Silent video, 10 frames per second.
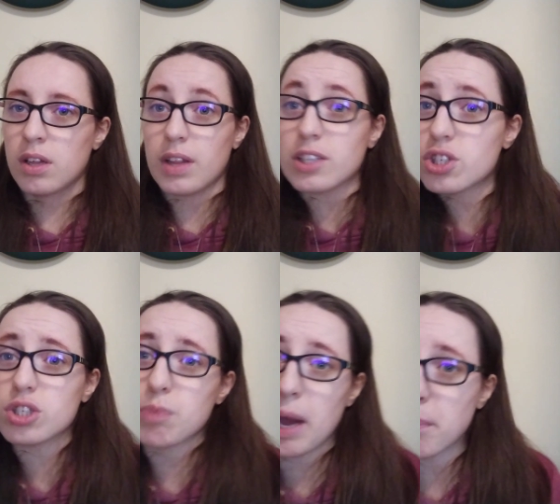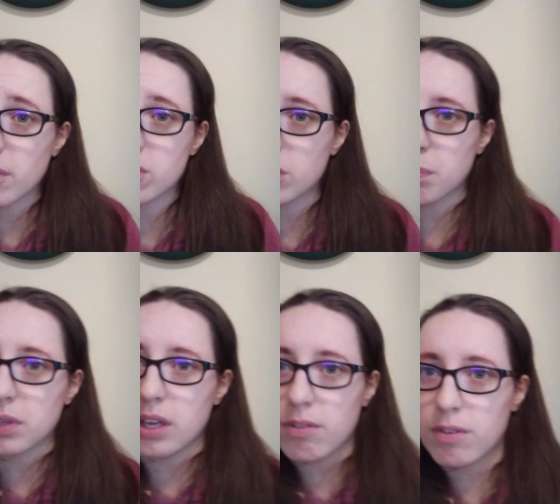That's just my personal
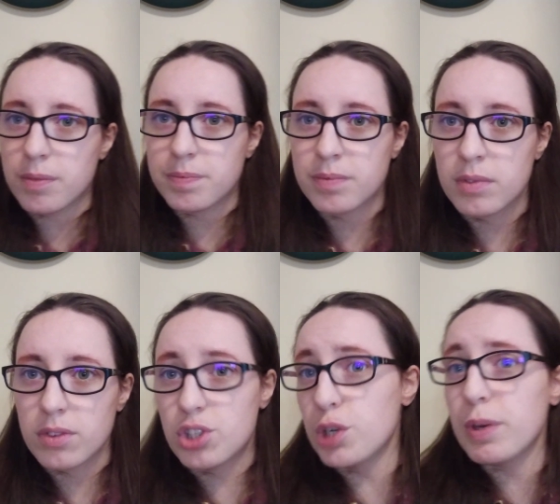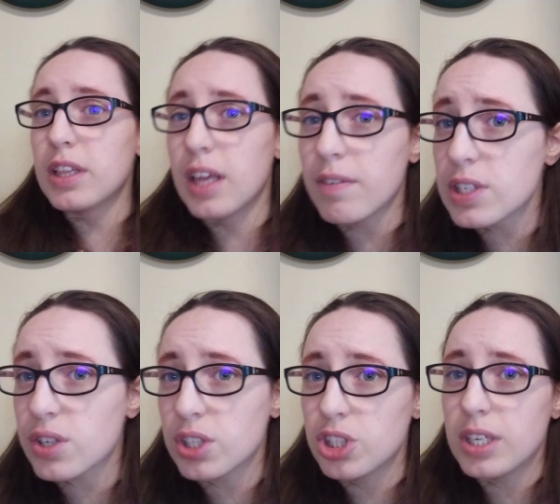belief. Do we live as a
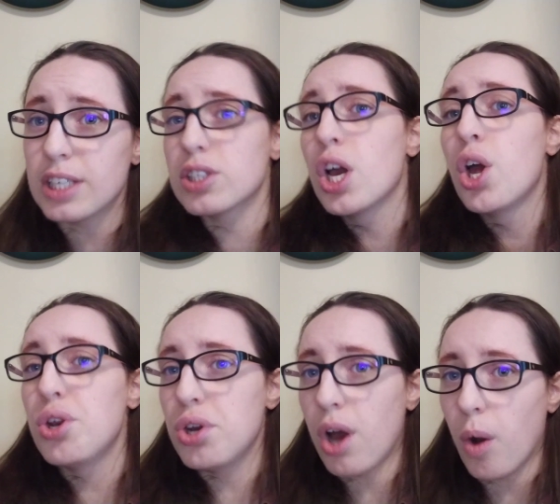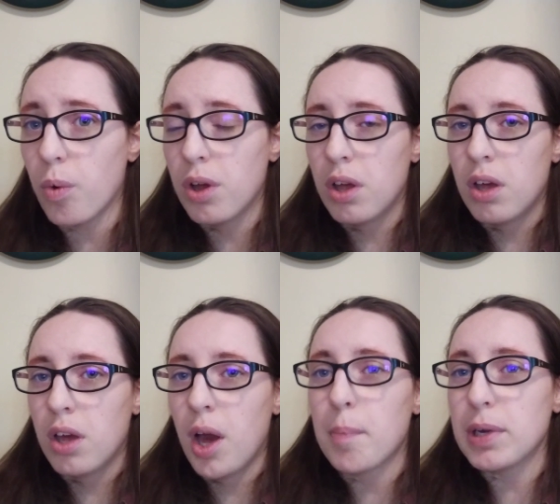Christian nation? No.
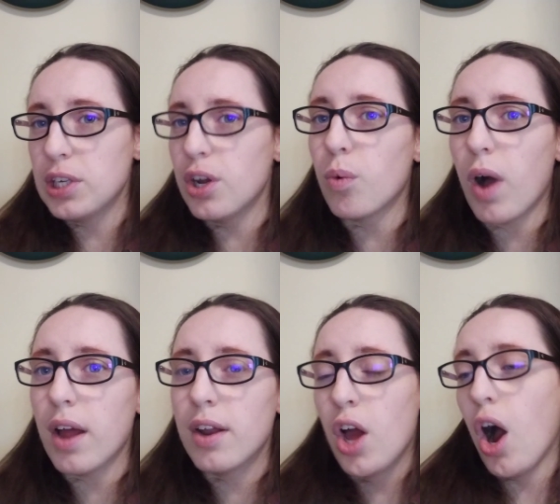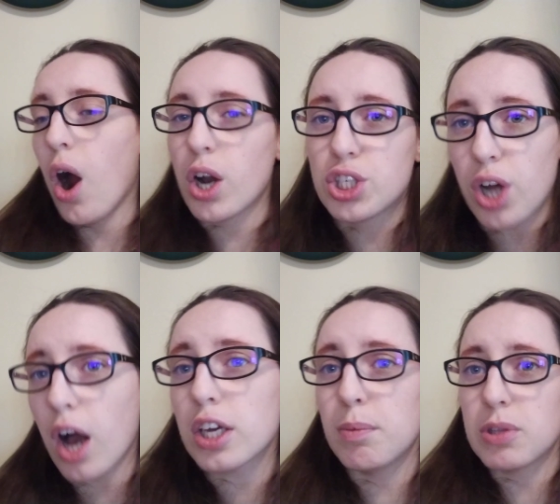But you know what? Our
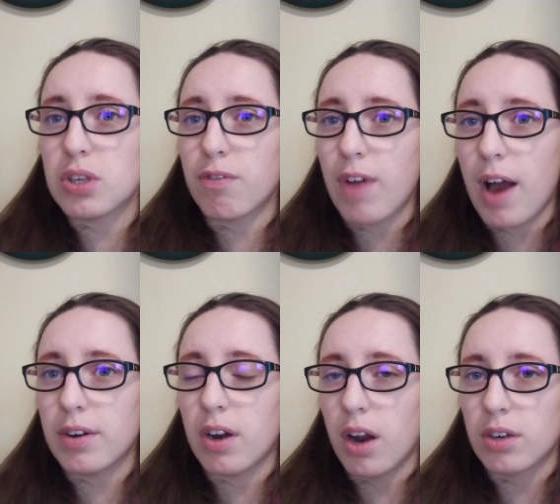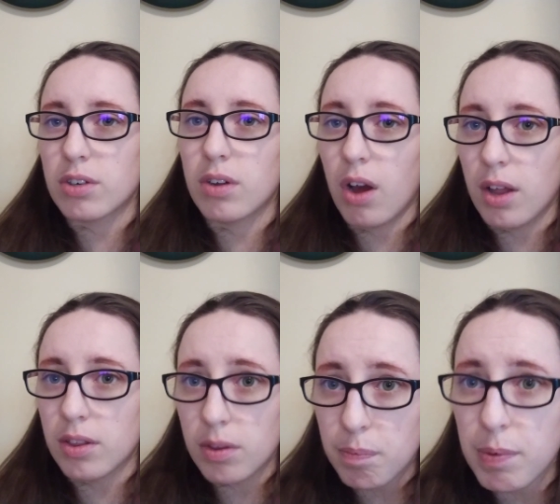documents are founded
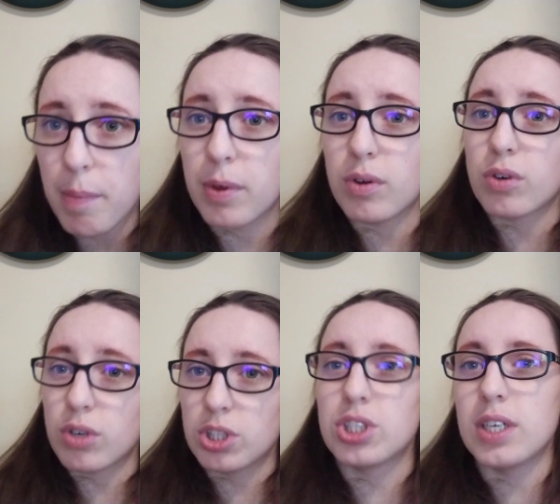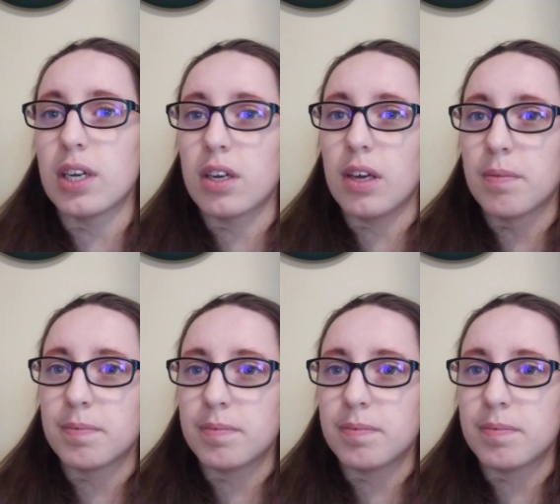on biblical Christianity.